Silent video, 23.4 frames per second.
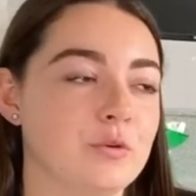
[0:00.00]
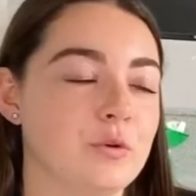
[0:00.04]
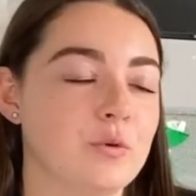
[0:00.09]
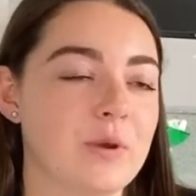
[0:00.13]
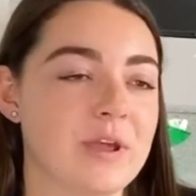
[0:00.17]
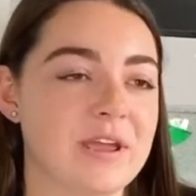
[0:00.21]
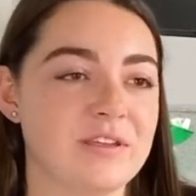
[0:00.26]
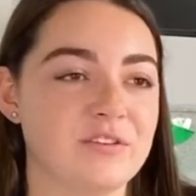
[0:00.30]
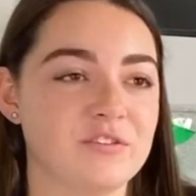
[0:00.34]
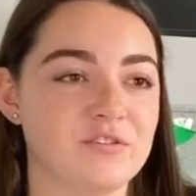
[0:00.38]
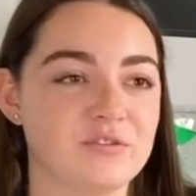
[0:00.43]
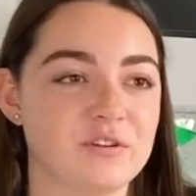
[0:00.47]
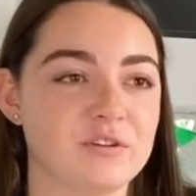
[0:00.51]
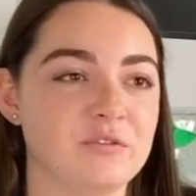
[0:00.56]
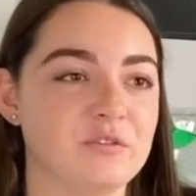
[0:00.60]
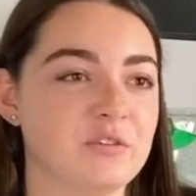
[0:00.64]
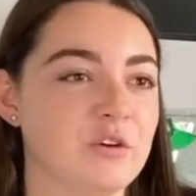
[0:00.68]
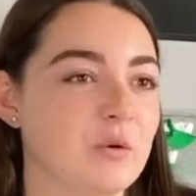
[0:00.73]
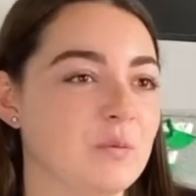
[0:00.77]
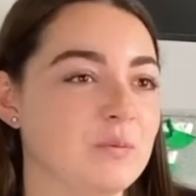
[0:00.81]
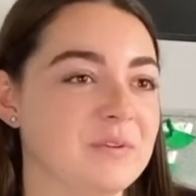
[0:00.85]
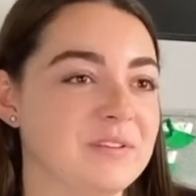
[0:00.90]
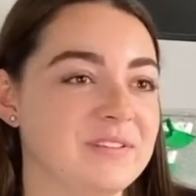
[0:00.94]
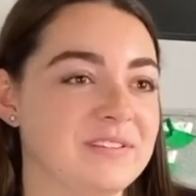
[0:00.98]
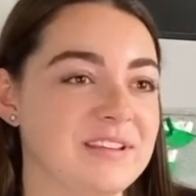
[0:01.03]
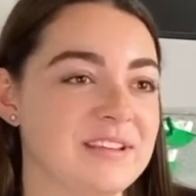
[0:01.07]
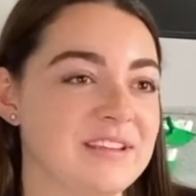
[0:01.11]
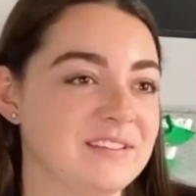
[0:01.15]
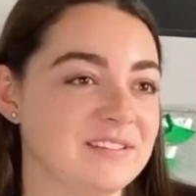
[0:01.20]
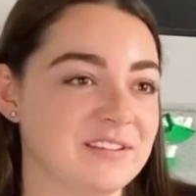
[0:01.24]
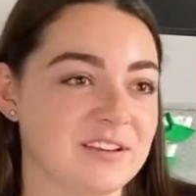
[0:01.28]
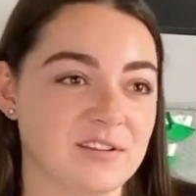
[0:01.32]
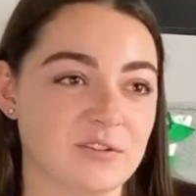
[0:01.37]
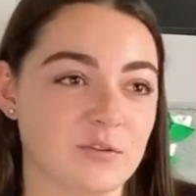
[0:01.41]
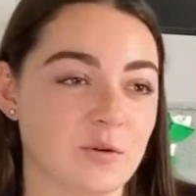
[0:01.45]
history of gum
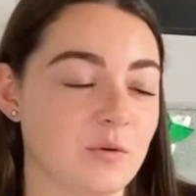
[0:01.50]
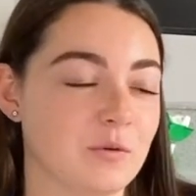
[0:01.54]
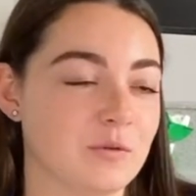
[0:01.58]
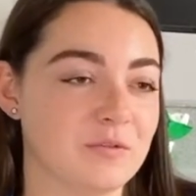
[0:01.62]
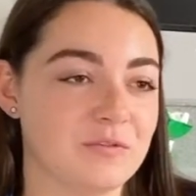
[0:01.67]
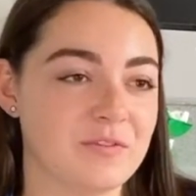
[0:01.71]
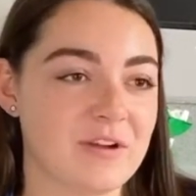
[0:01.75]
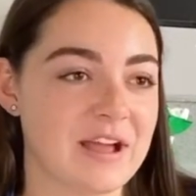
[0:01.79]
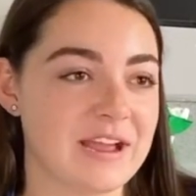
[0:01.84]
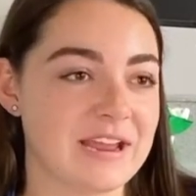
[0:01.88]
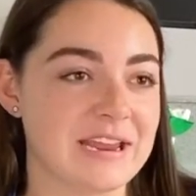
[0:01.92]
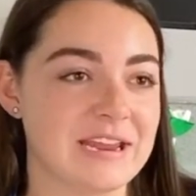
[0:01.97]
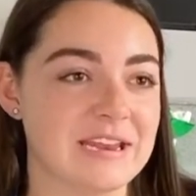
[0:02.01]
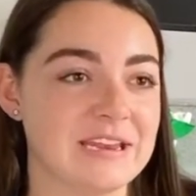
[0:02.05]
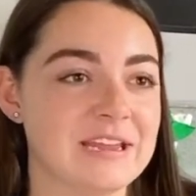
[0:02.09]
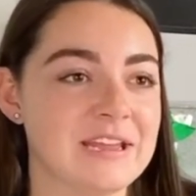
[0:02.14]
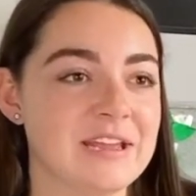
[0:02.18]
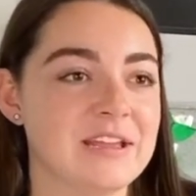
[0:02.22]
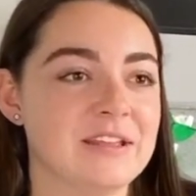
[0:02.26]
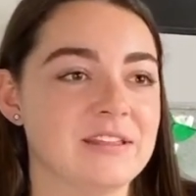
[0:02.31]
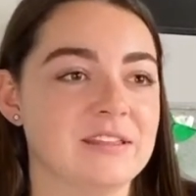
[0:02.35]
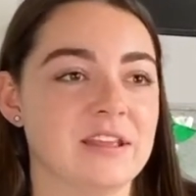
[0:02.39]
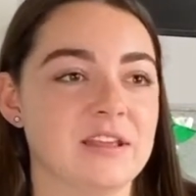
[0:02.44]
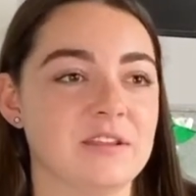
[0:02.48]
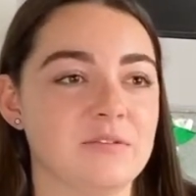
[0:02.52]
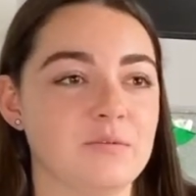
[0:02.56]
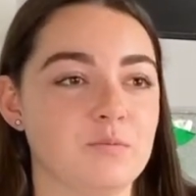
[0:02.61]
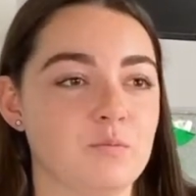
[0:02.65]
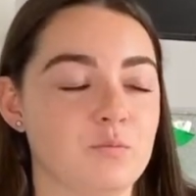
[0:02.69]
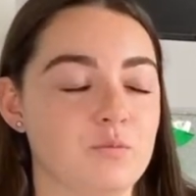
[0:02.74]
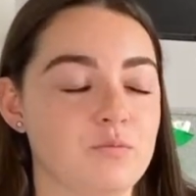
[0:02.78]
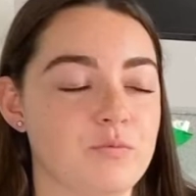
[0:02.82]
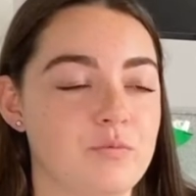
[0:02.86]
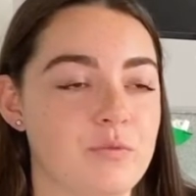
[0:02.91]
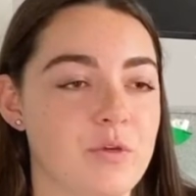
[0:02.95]
disease and it's all fine,
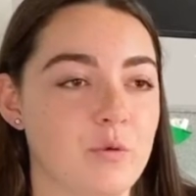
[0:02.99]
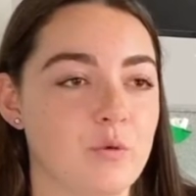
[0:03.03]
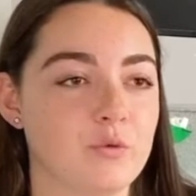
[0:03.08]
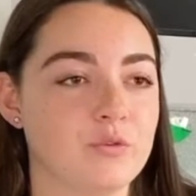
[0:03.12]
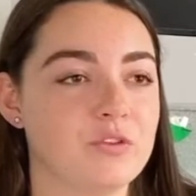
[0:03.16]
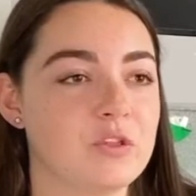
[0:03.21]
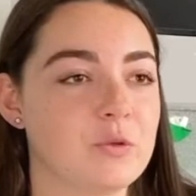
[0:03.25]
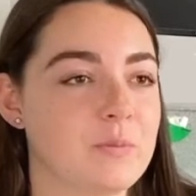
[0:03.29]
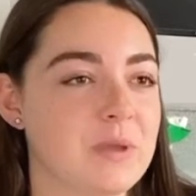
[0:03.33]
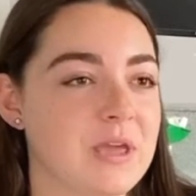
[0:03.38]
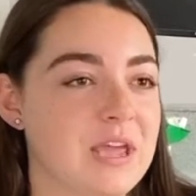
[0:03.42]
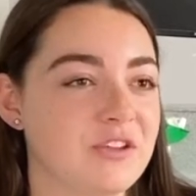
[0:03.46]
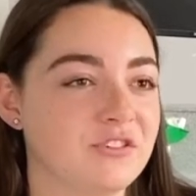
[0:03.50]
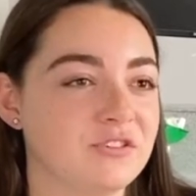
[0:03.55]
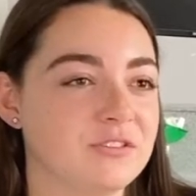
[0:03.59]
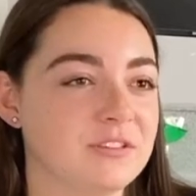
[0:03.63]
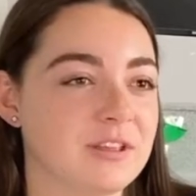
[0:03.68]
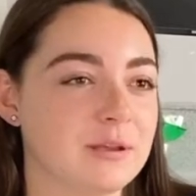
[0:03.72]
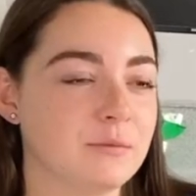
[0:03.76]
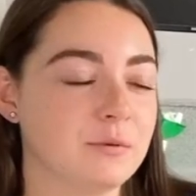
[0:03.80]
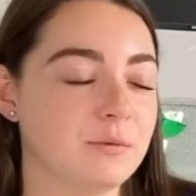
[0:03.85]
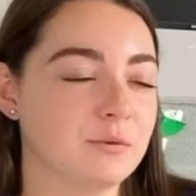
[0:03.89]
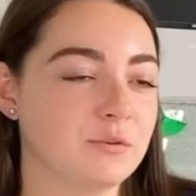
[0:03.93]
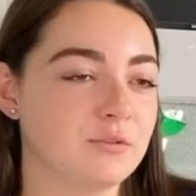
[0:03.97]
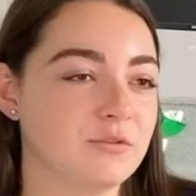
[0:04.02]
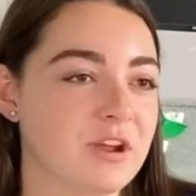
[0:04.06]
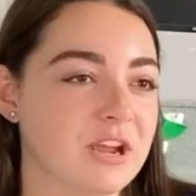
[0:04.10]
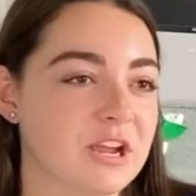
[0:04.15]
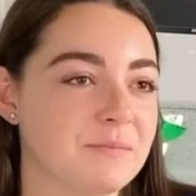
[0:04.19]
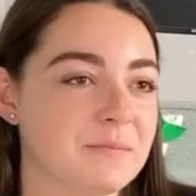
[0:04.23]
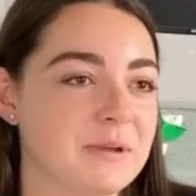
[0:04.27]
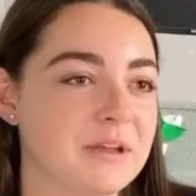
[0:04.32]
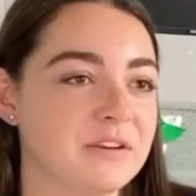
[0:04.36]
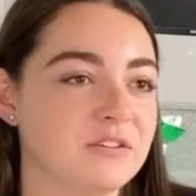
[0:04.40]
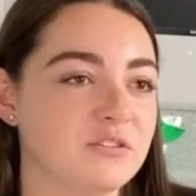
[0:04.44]
then those are the patients that we would
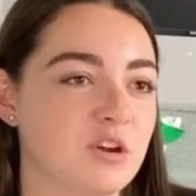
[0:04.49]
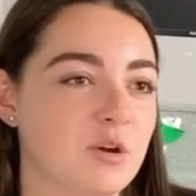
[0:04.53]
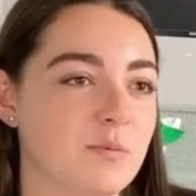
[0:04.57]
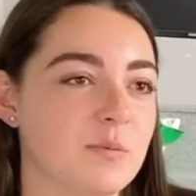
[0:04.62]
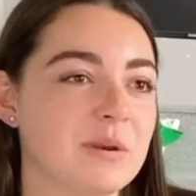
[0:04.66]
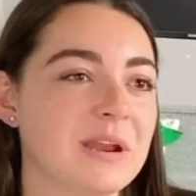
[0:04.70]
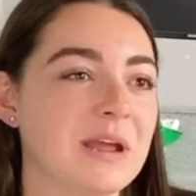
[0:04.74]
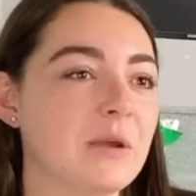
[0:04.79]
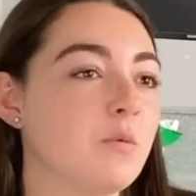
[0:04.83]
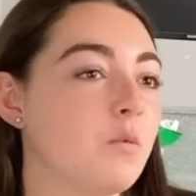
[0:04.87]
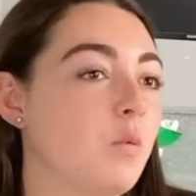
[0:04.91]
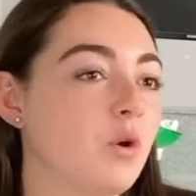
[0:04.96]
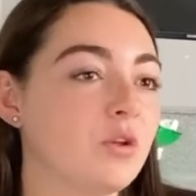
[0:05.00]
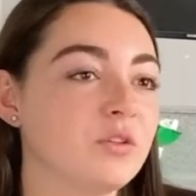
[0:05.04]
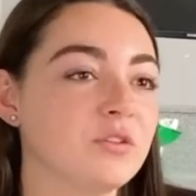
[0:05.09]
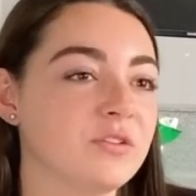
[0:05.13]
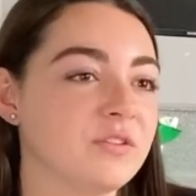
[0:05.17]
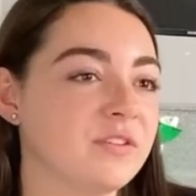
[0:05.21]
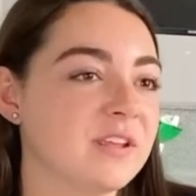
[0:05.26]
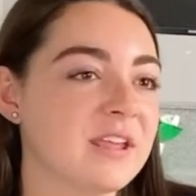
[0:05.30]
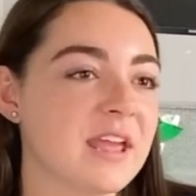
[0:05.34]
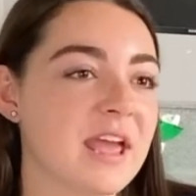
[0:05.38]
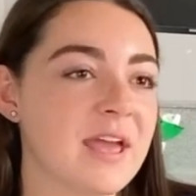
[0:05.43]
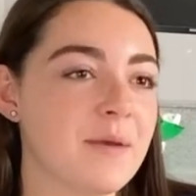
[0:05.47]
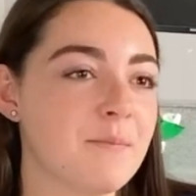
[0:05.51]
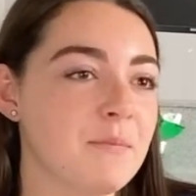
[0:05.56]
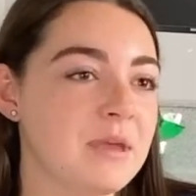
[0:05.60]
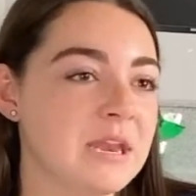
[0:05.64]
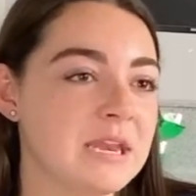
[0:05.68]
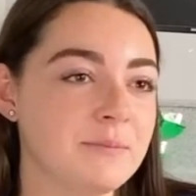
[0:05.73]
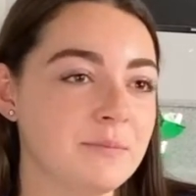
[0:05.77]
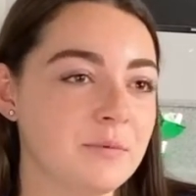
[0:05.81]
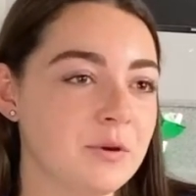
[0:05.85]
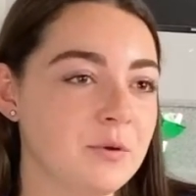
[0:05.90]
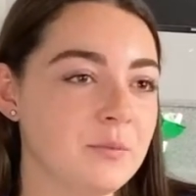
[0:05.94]
recommend coming like once a year
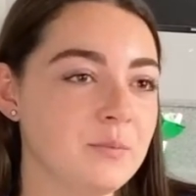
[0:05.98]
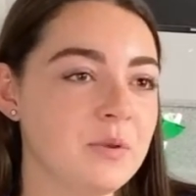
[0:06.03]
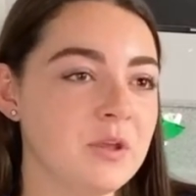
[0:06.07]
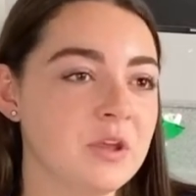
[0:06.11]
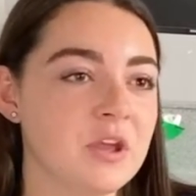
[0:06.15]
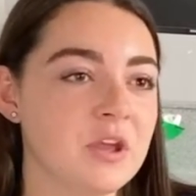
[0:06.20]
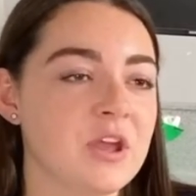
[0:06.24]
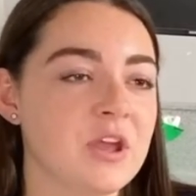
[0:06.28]
minimum.